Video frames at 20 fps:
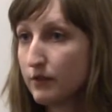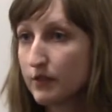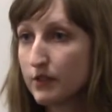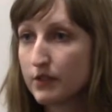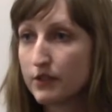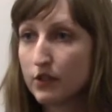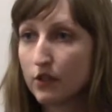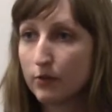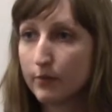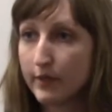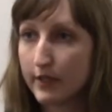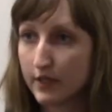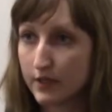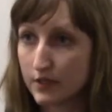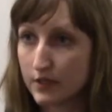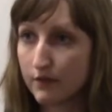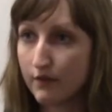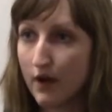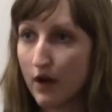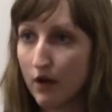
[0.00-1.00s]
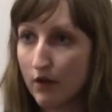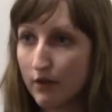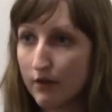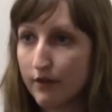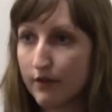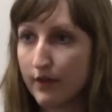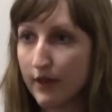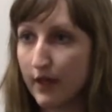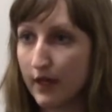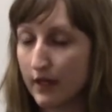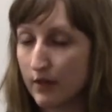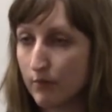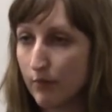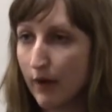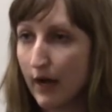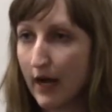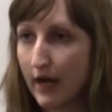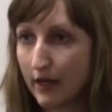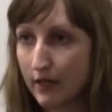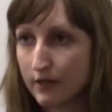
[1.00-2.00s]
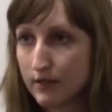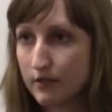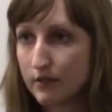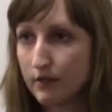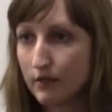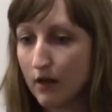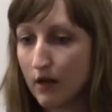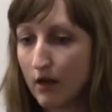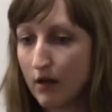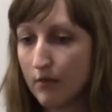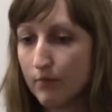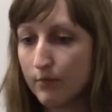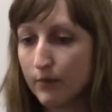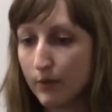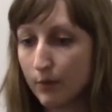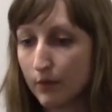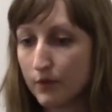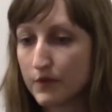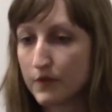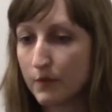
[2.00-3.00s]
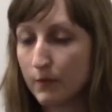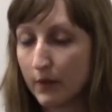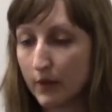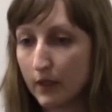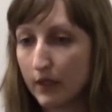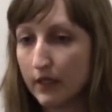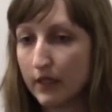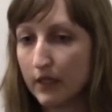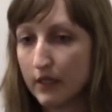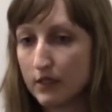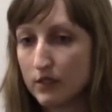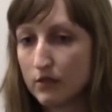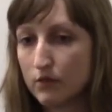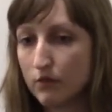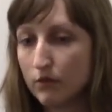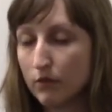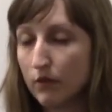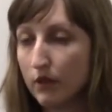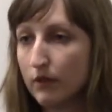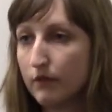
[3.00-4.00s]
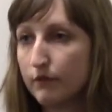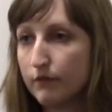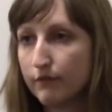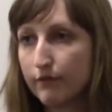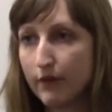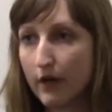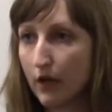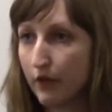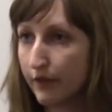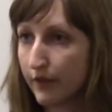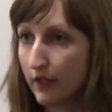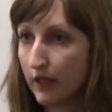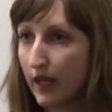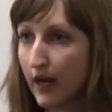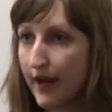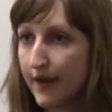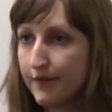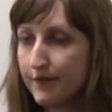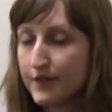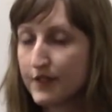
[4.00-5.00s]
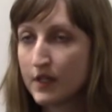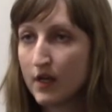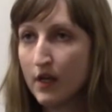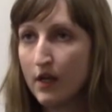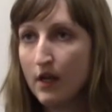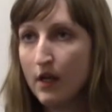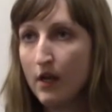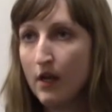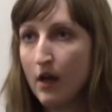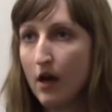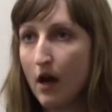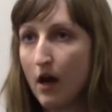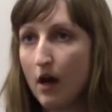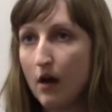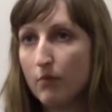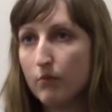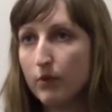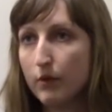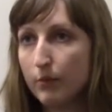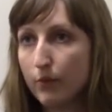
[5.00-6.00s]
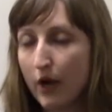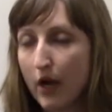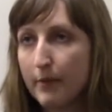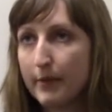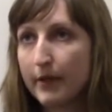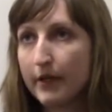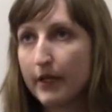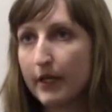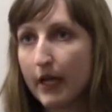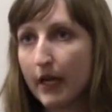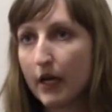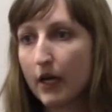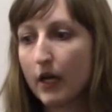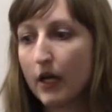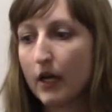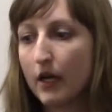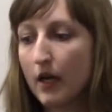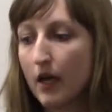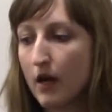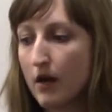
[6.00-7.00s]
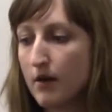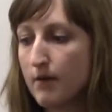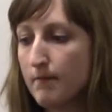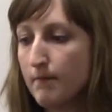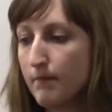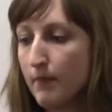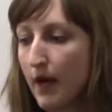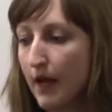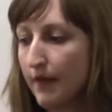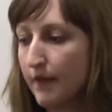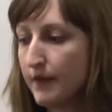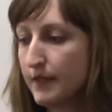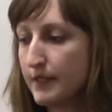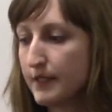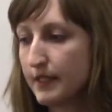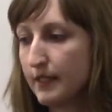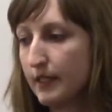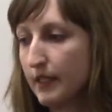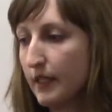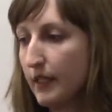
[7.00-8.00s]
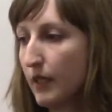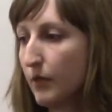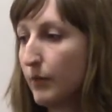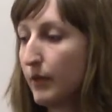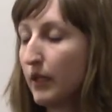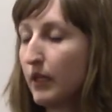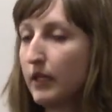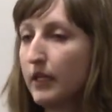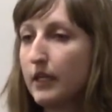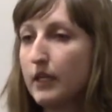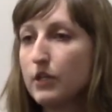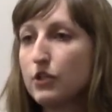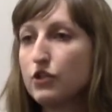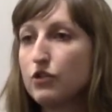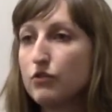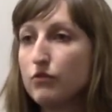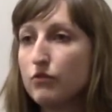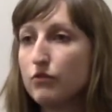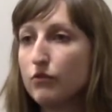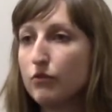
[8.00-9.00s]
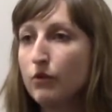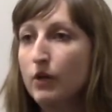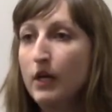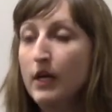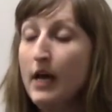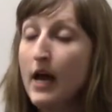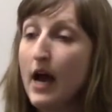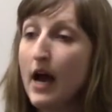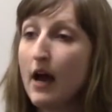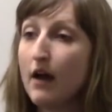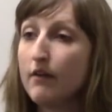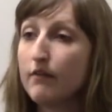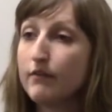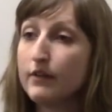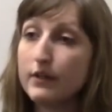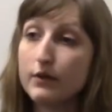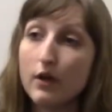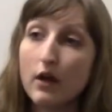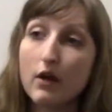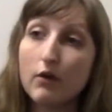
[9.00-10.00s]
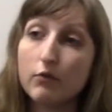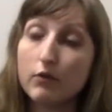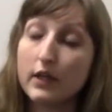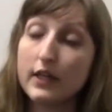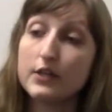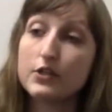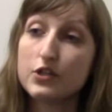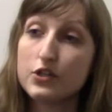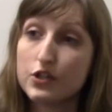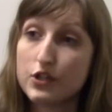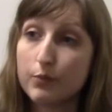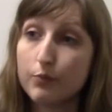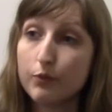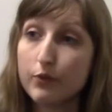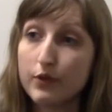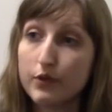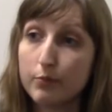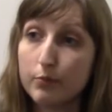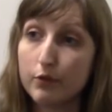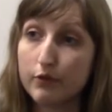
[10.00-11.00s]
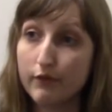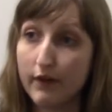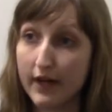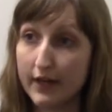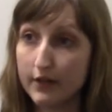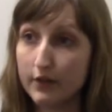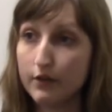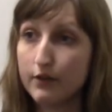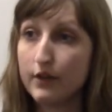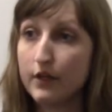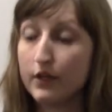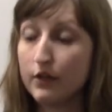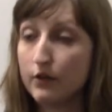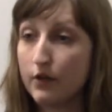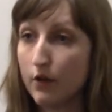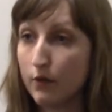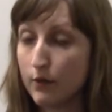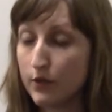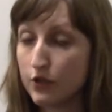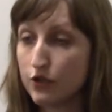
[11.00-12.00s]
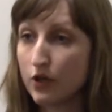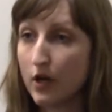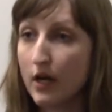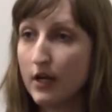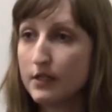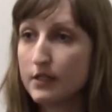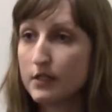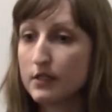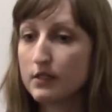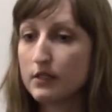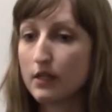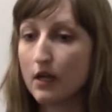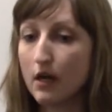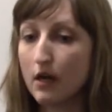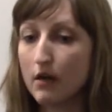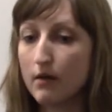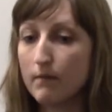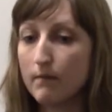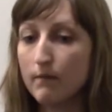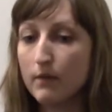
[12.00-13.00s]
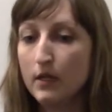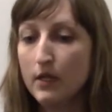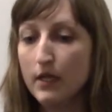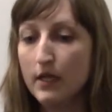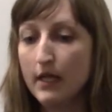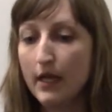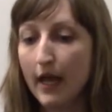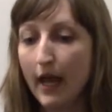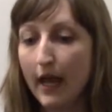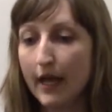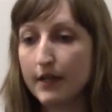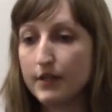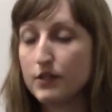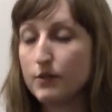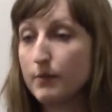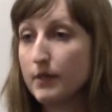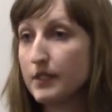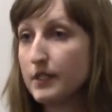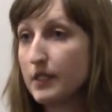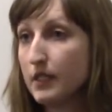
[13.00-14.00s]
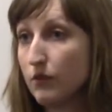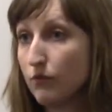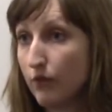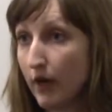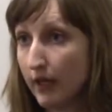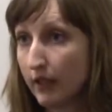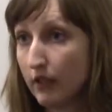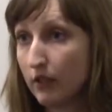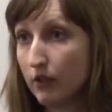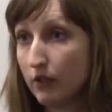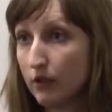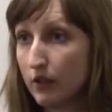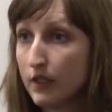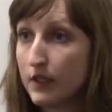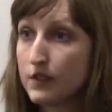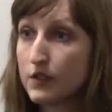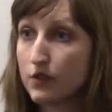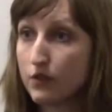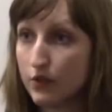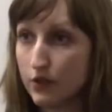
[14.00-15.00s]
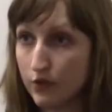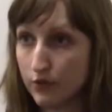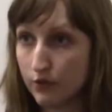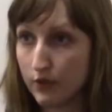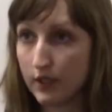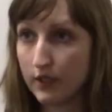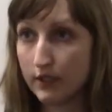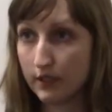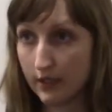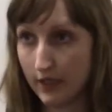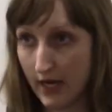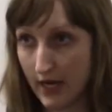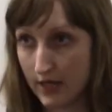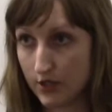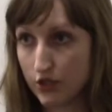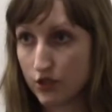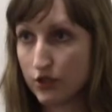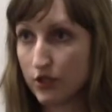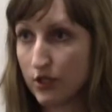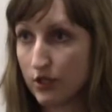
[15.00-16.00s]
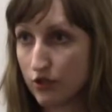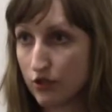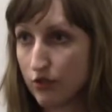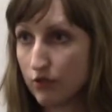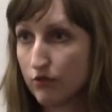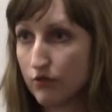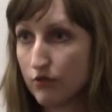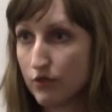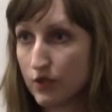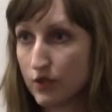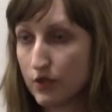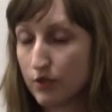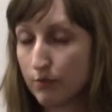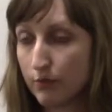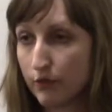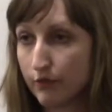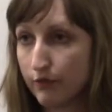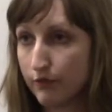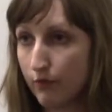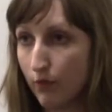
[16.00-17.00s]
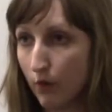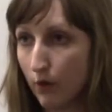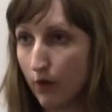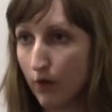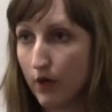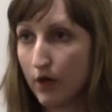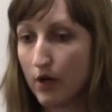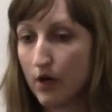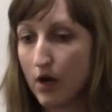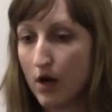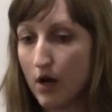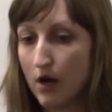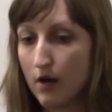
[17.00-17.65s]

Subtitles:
determinants of health that impact people's ability to live healthy lives. But primary care and the ability to have a relationship with a provider that you know and trust, and to be seen regularly so that you can catch issues before